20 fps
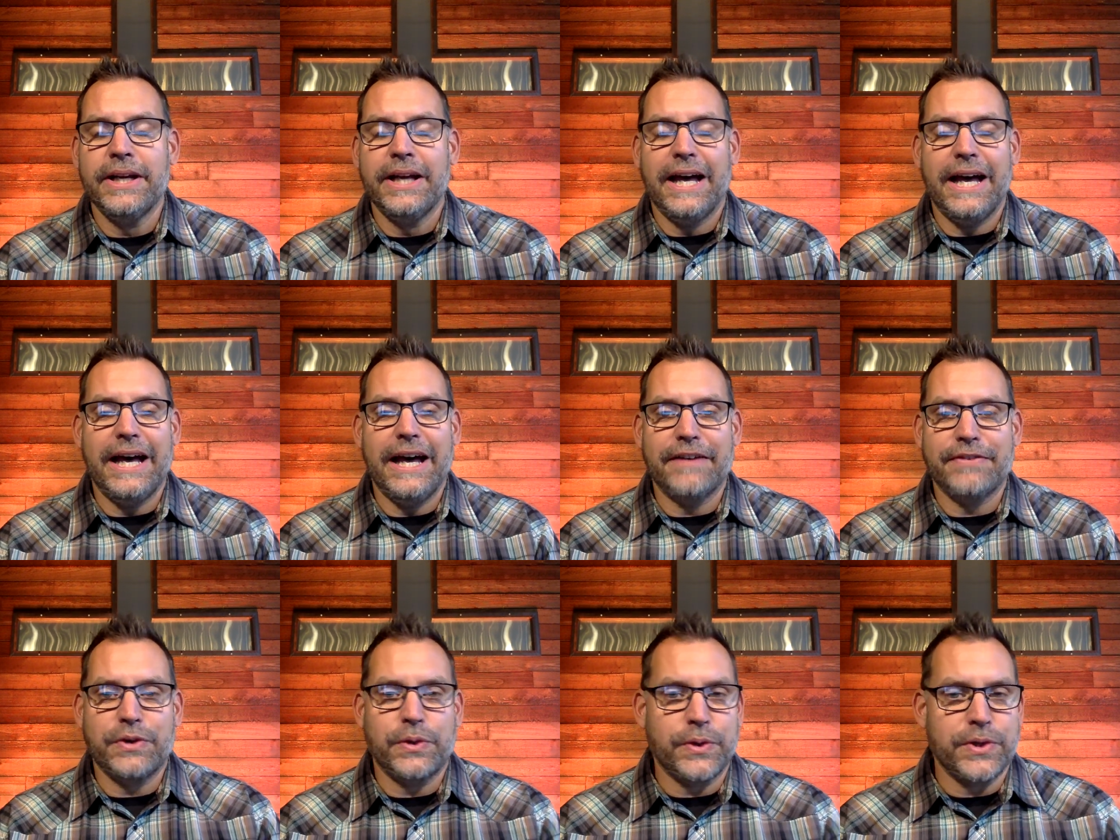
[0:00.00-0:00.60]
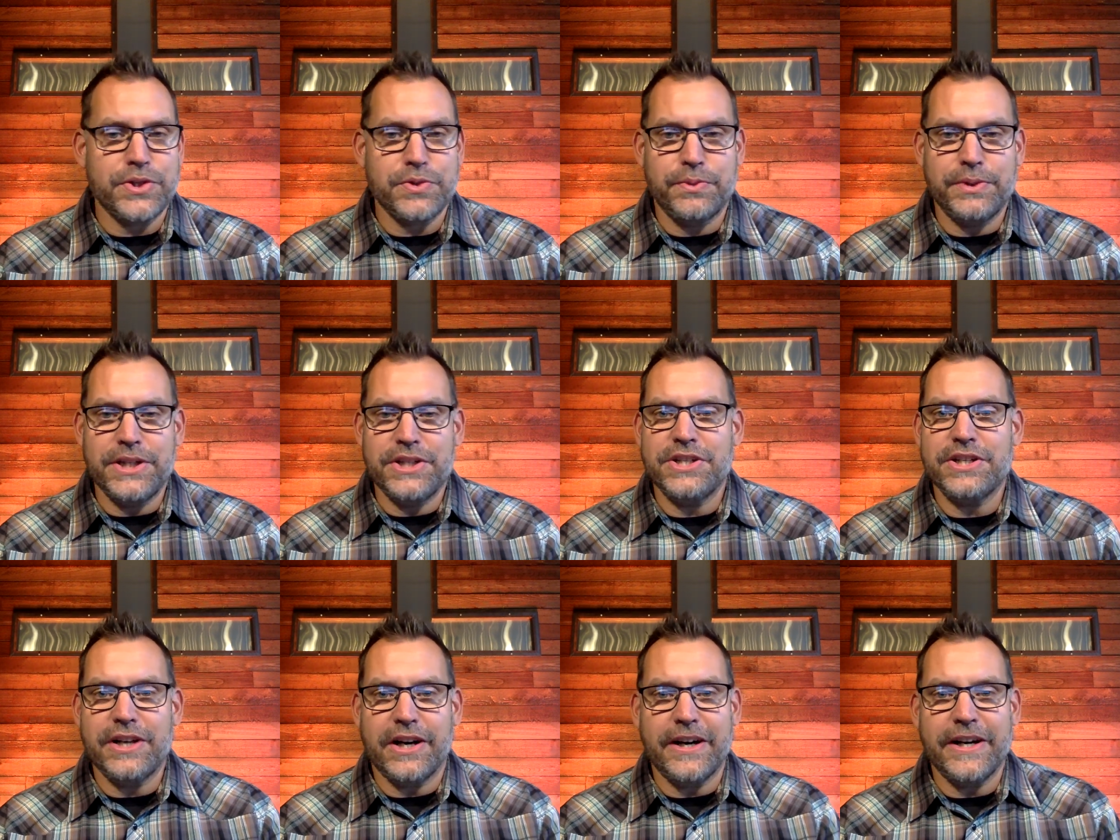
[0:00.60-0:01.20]
Of course, we need
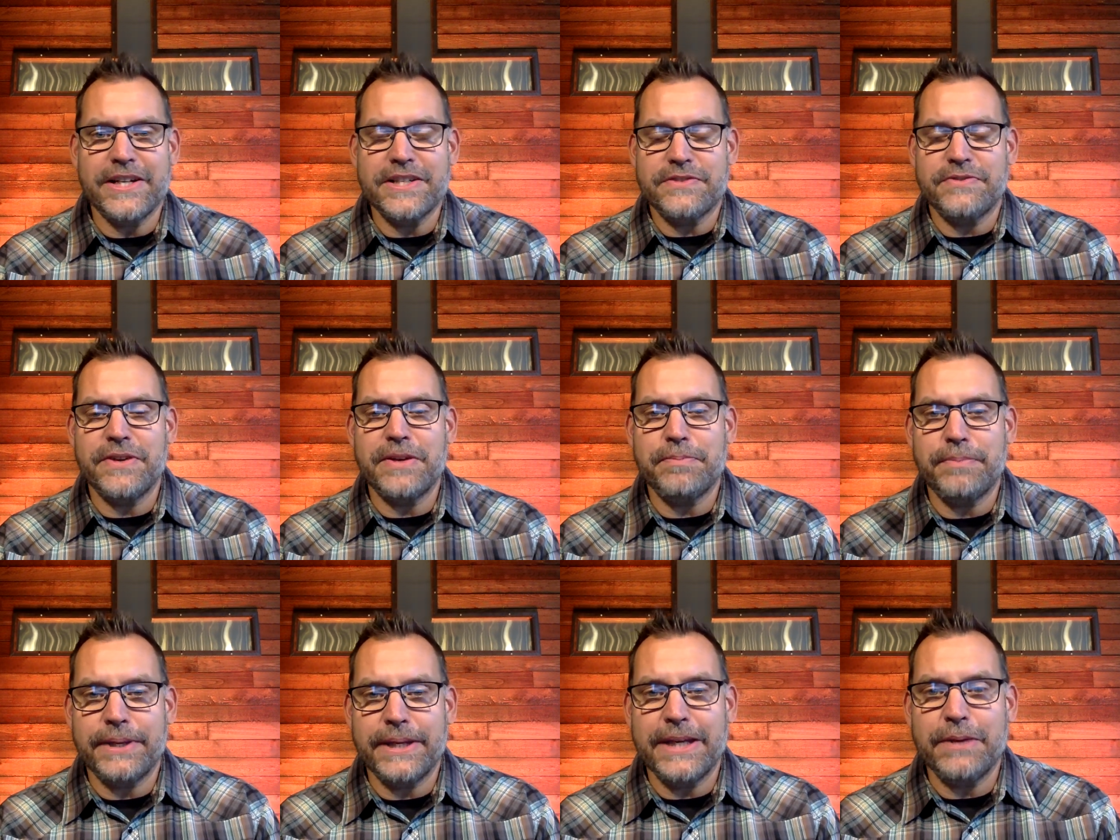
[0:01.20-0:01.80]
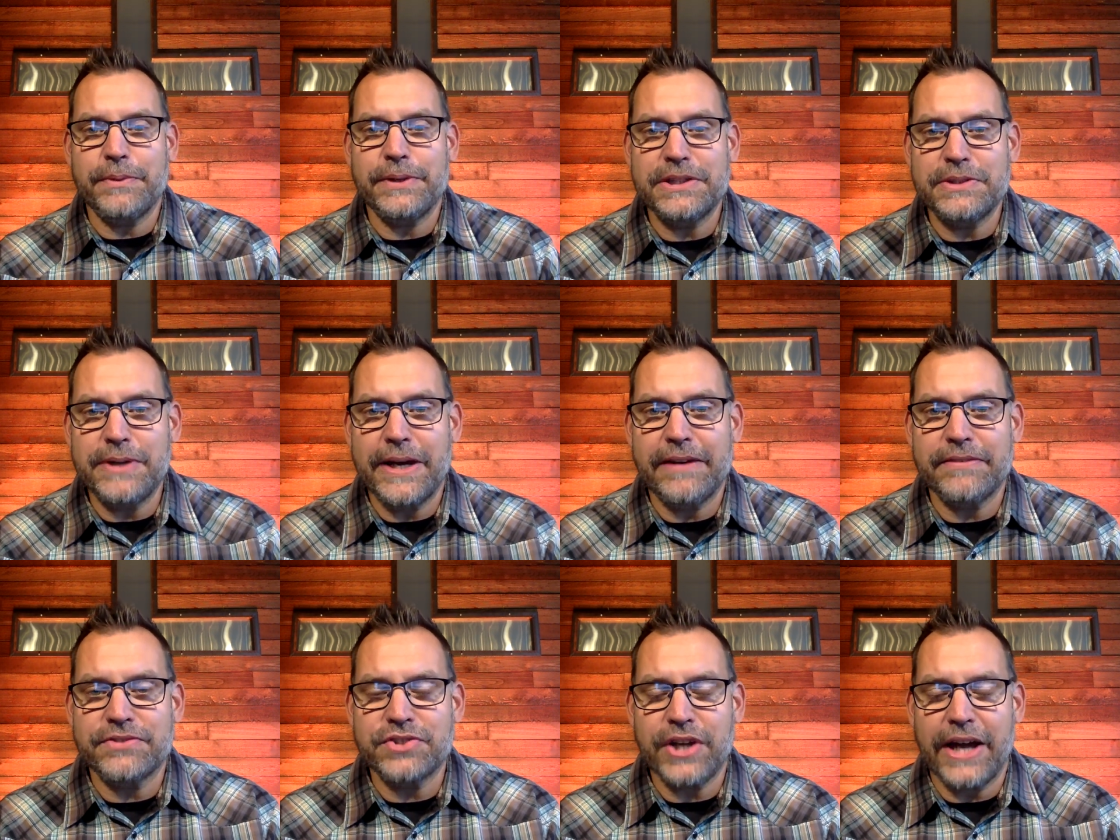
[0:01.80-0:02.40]
you to RSVP. We do
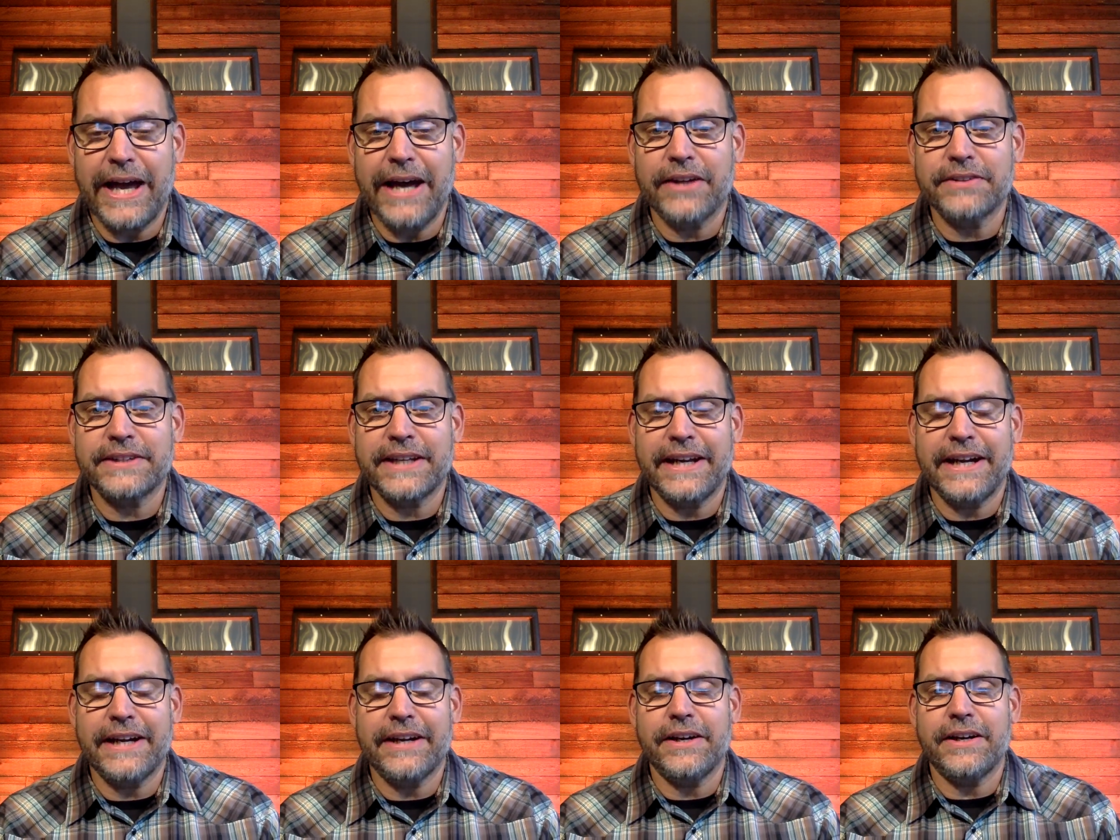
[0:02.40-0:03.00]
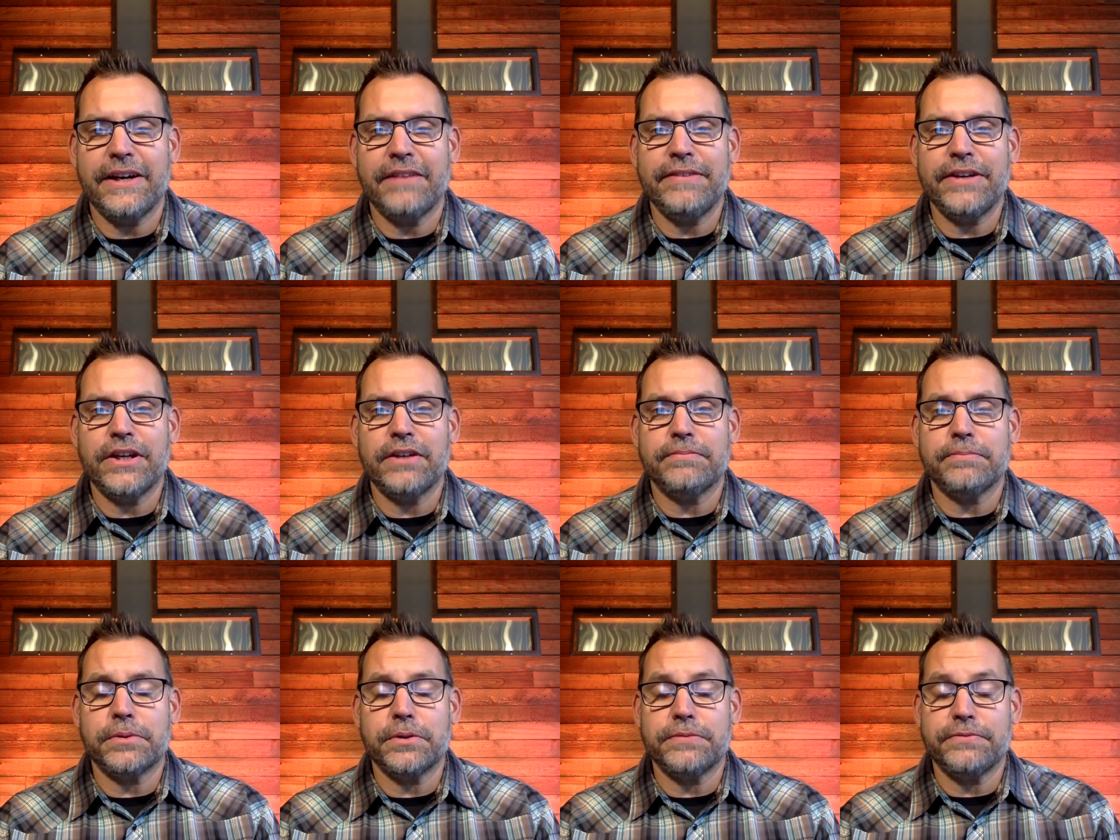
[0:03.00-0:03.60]
have childcare
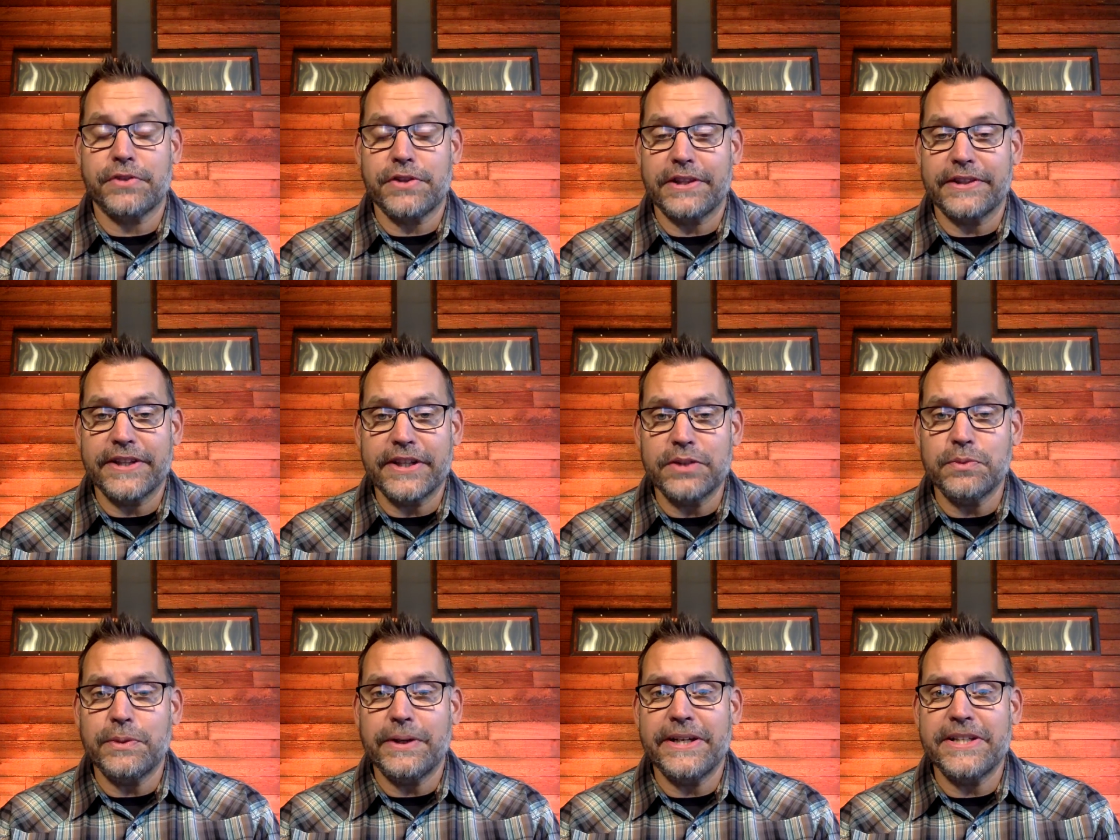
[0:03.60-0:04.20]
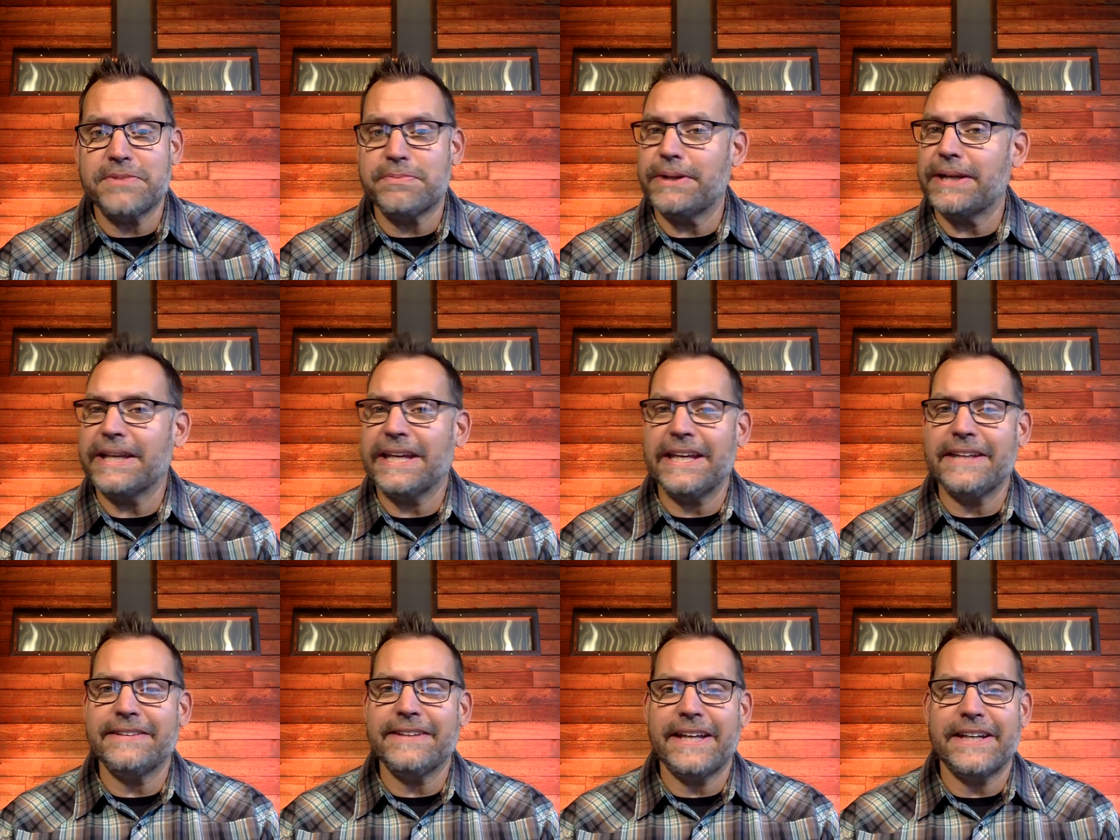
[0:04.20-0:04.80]
available for the little ones, but
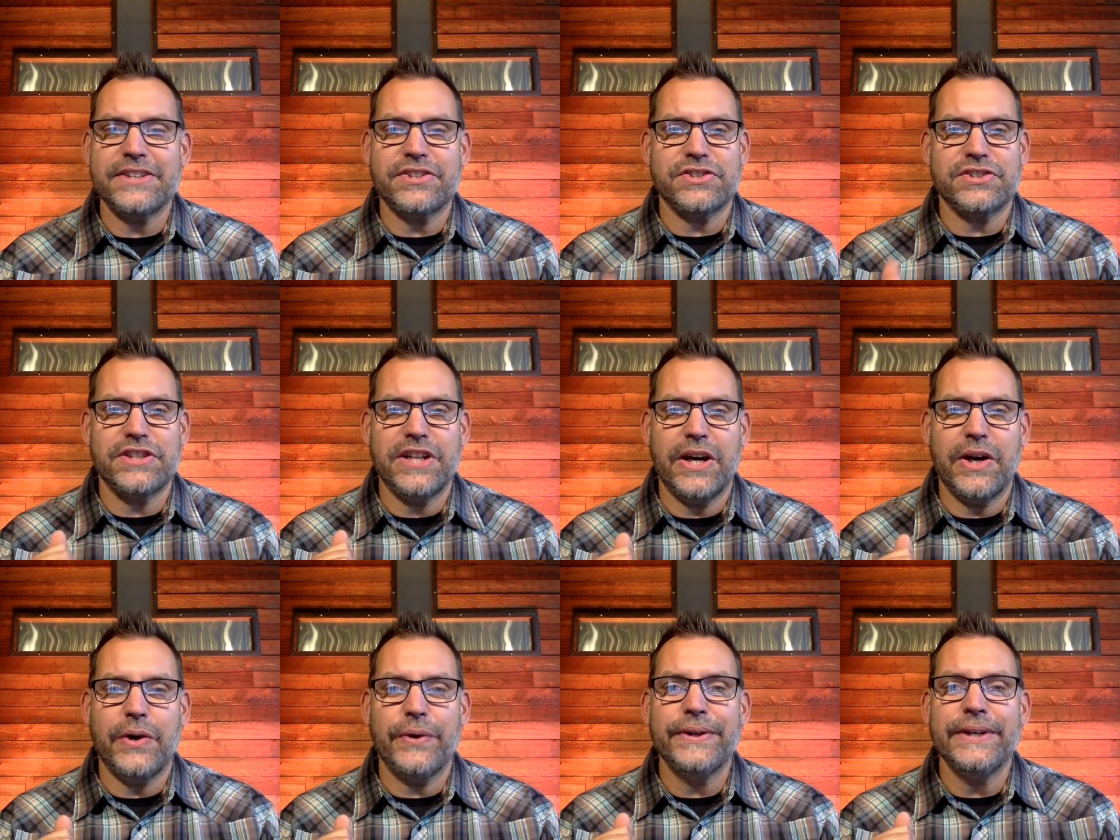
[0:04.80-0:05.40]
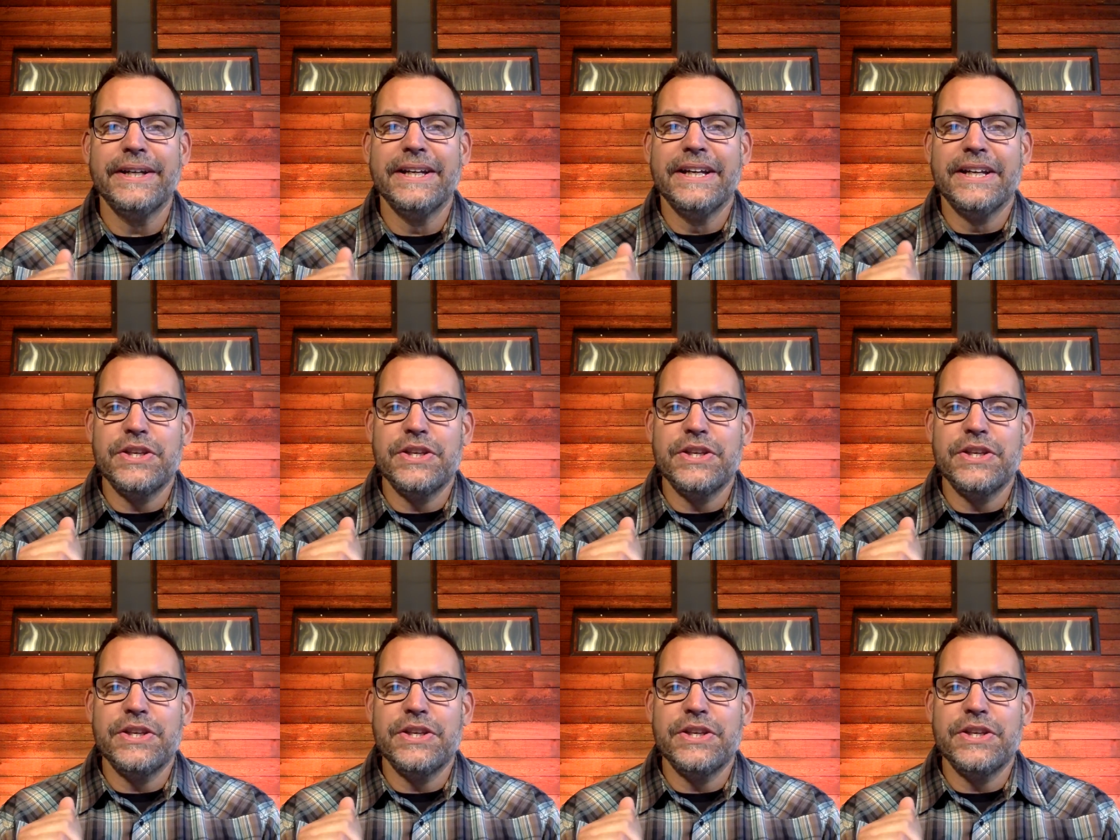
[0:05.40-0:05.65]
again, let us know.